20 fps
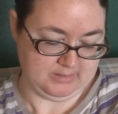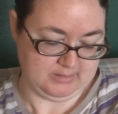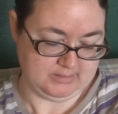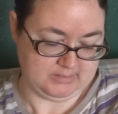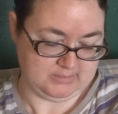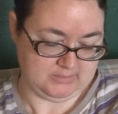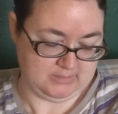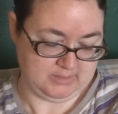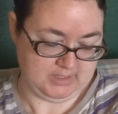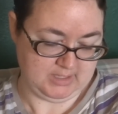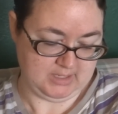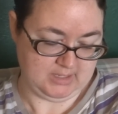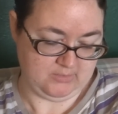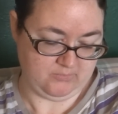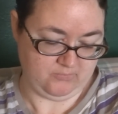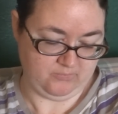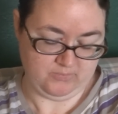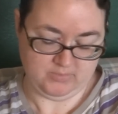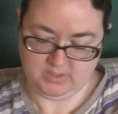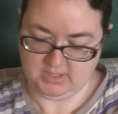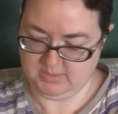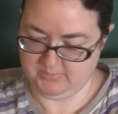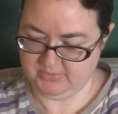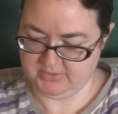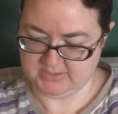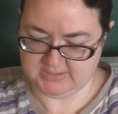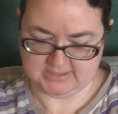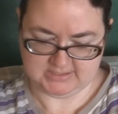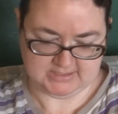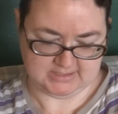so then that
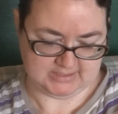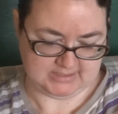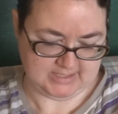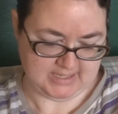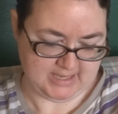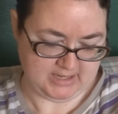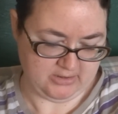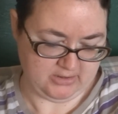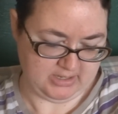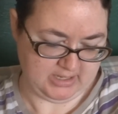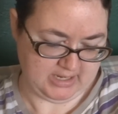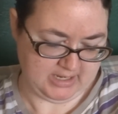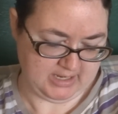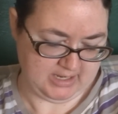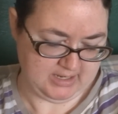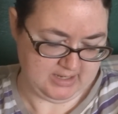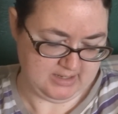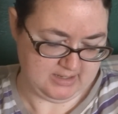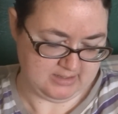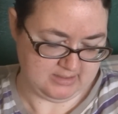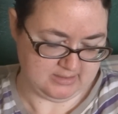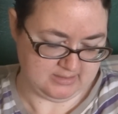brings us to Saturday.